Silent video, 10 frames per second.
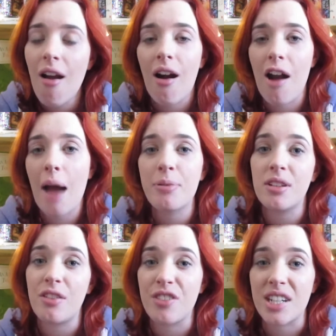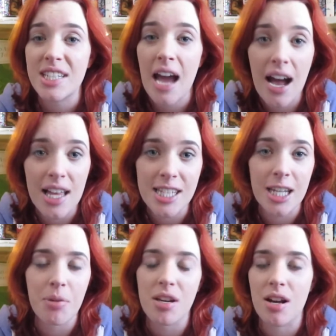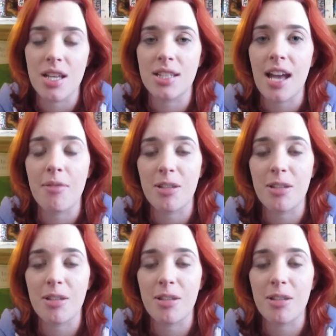are absolutely fantastic because um,